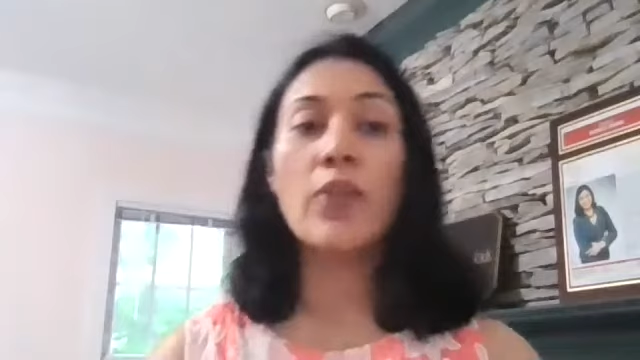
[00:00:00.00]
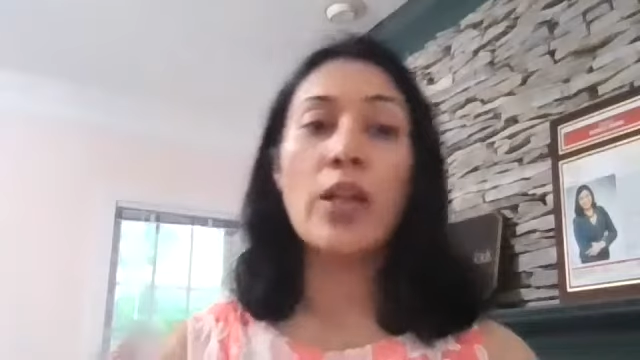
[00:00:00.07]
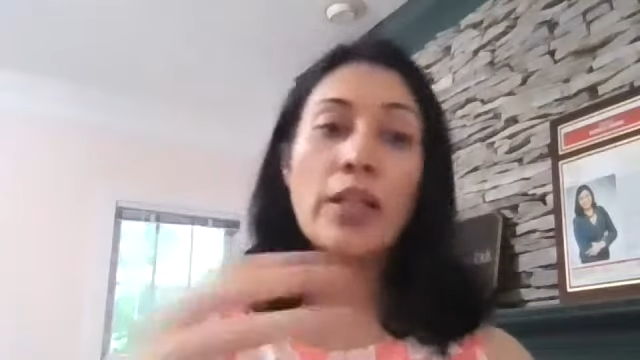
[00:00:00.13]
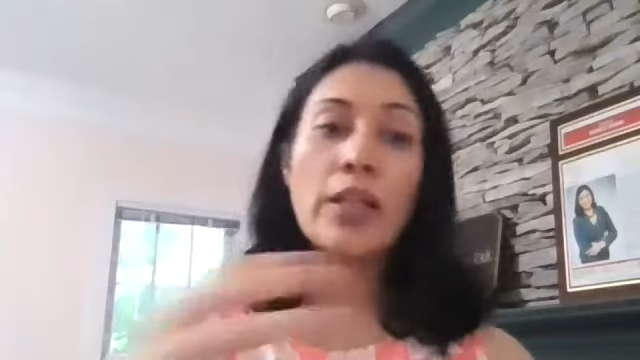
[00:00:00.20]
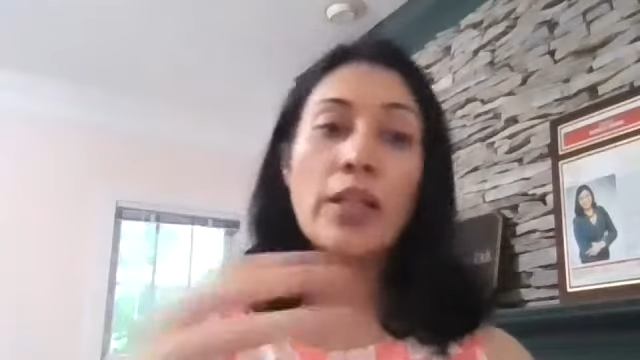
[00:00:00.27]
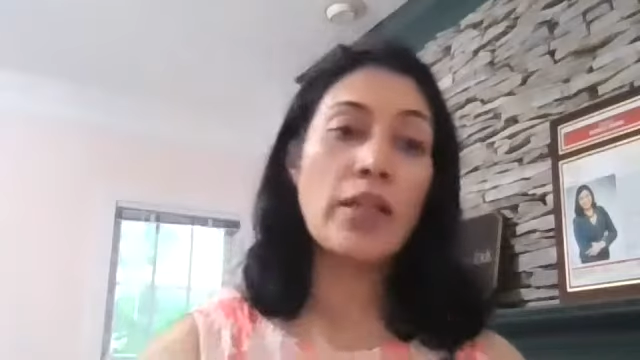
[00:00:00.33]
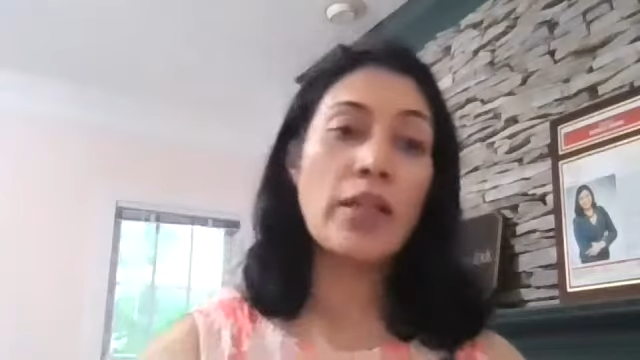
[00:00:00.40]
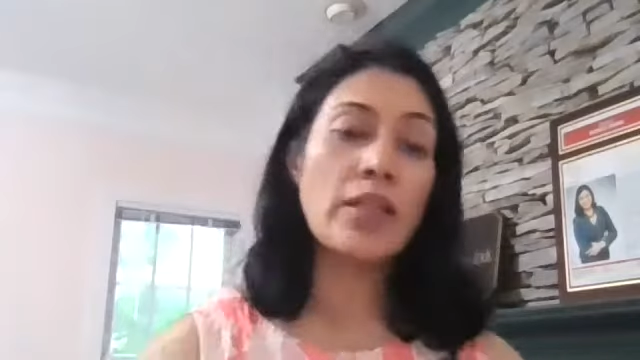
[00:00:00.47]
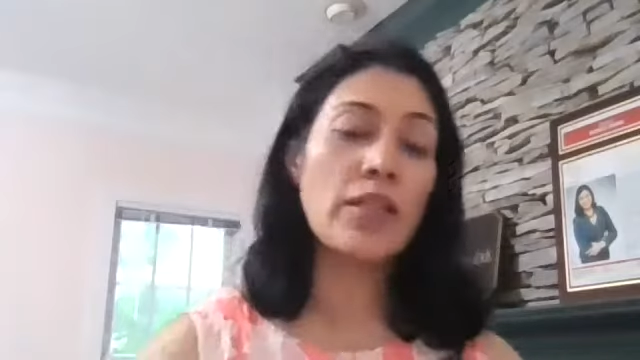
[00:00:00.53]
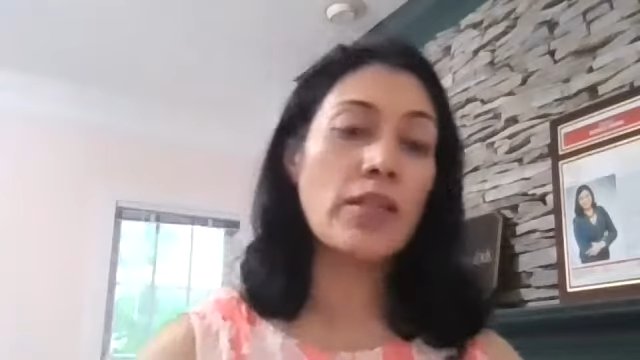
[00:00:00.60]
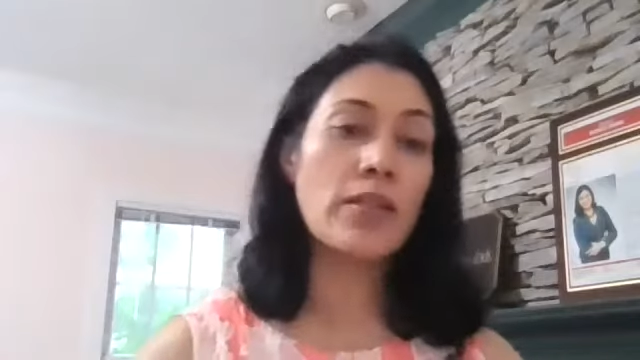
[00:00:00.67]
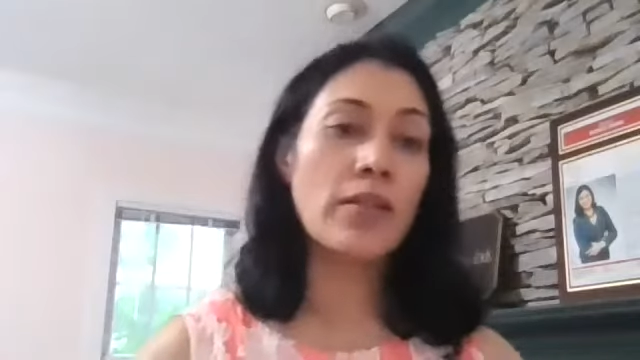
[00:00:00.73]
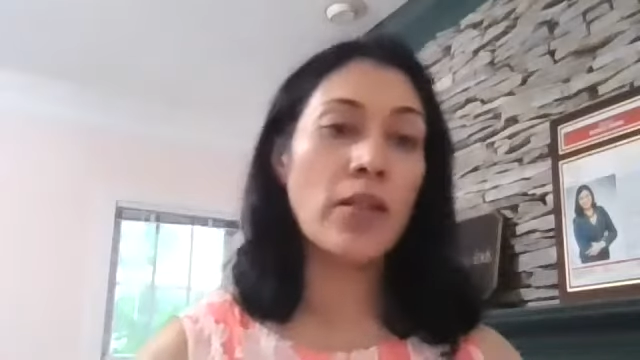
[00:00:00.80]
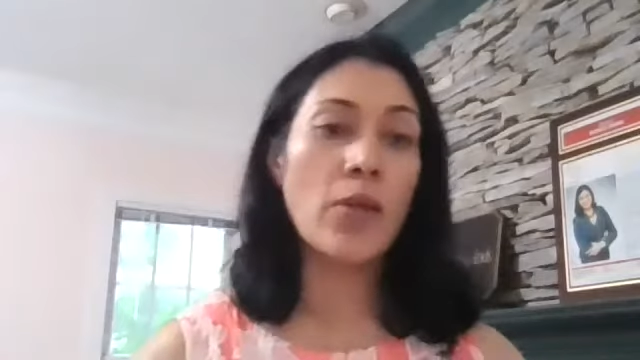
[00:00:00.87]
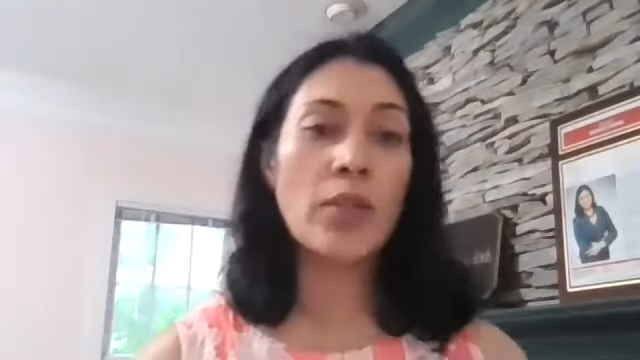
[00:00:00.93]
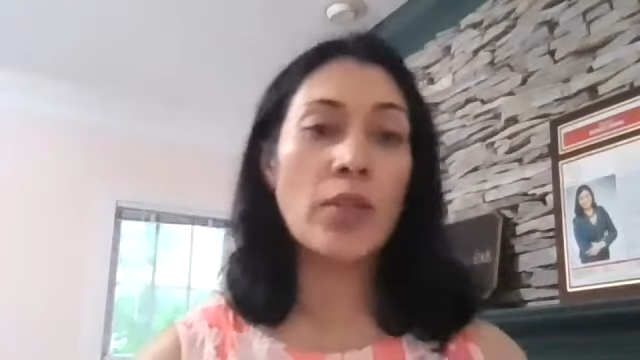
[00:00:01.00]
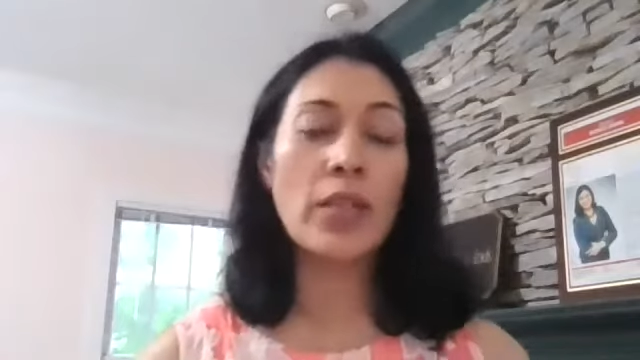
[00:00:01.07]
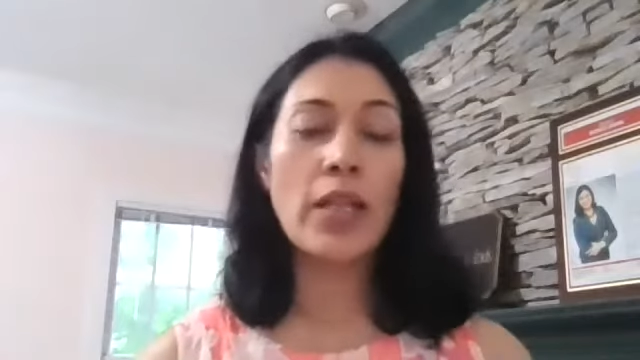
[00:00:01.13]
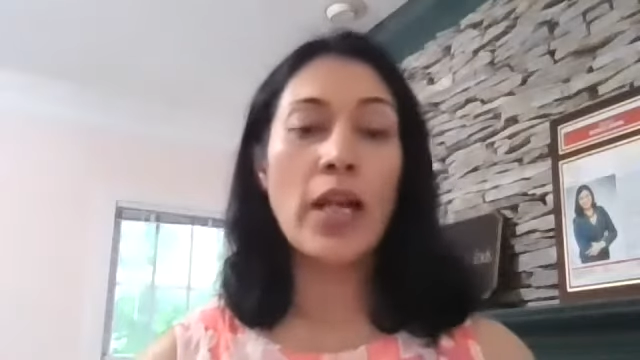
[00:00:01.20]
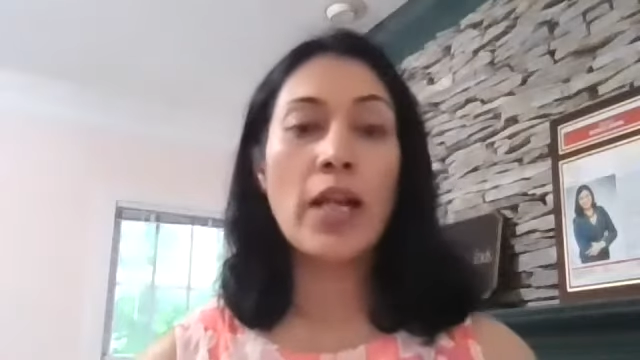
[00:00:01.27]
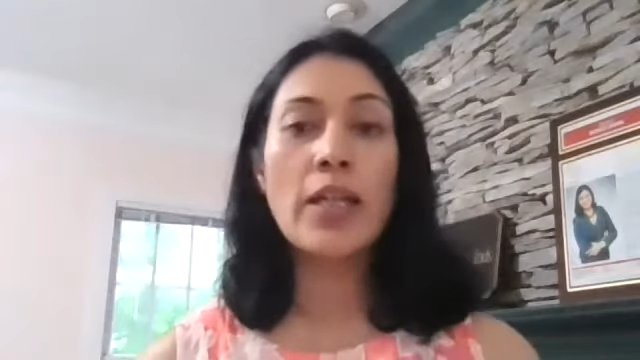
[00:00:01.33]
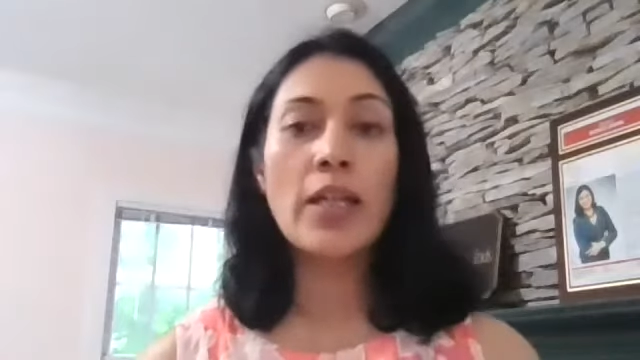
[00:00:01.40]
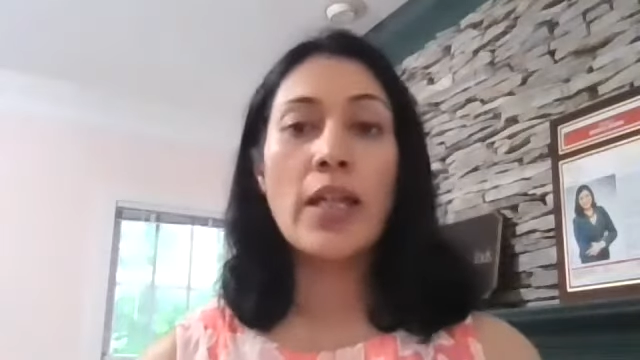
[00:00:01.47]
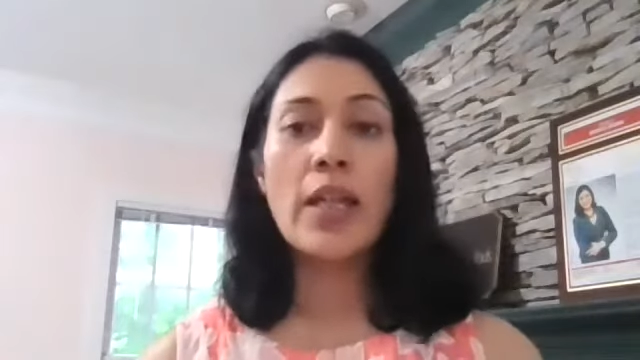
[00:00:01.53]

writing lessons surrounding that.